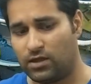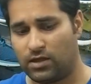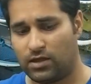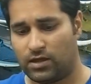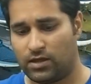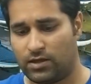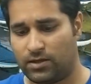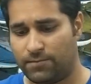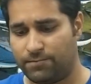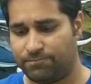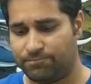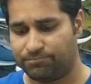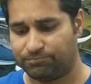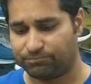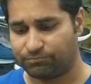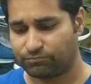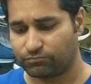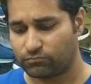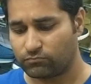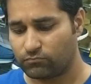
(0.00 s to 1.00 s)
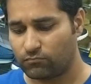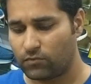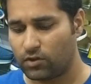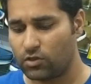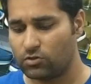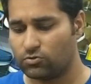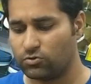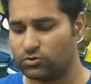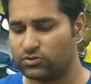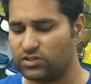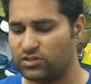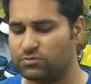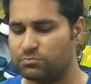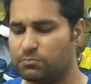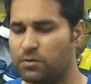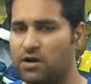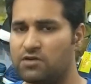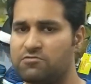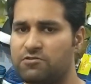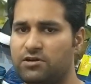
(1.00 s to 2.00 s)
So
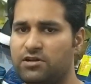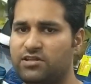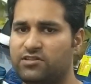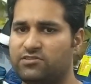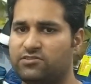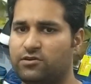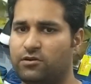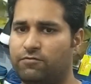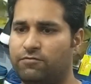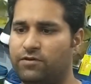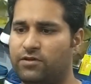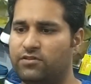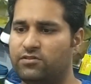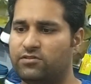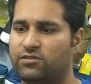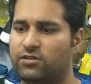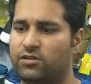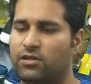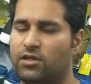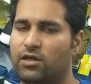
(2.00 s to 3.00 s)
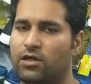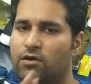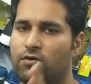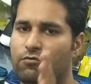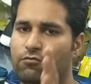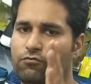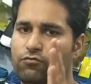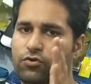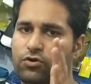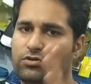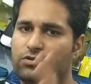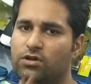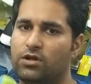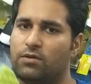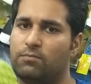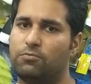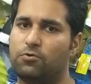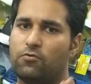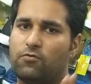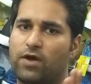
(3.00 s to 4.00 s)
this mud release surface would
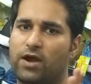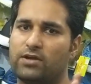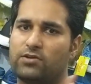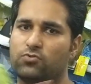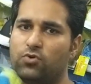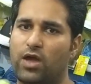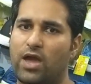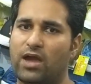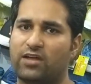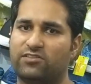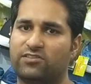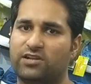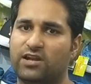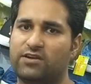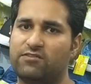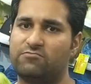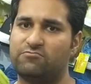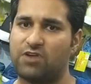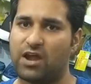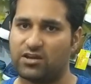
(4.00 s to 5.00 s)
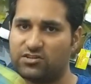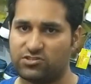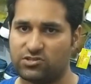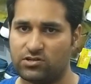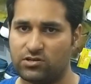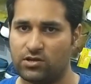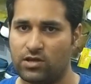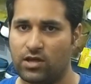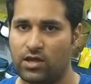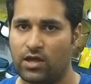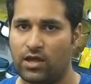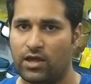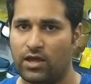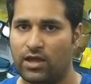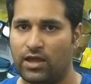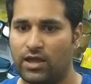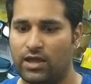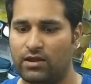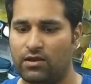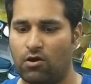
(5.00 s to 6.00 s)
provide you excellent traction
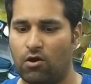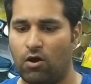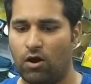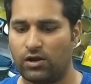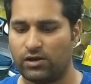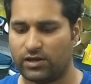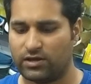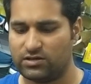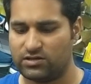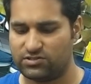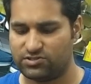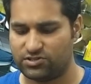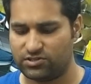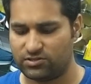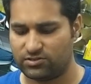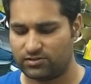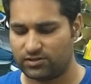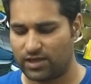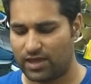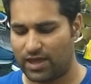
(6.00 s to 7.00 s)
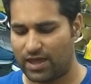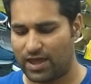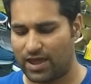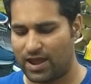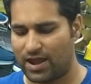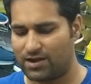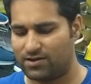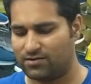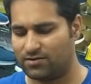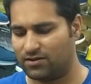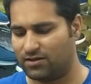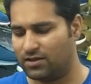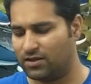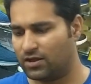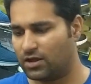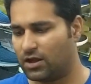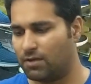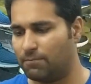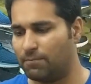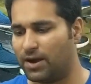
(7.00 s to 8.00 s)
in all conditions, and
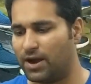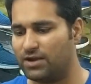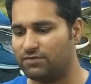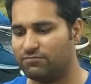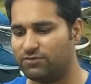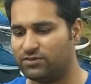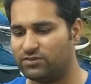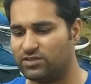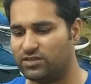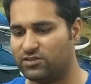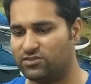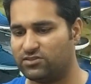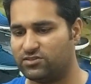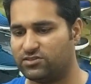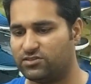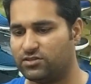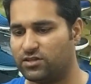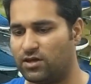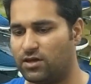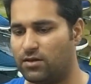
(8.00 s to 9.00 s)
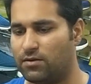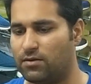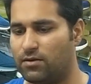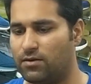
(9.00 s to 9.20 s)
combined with this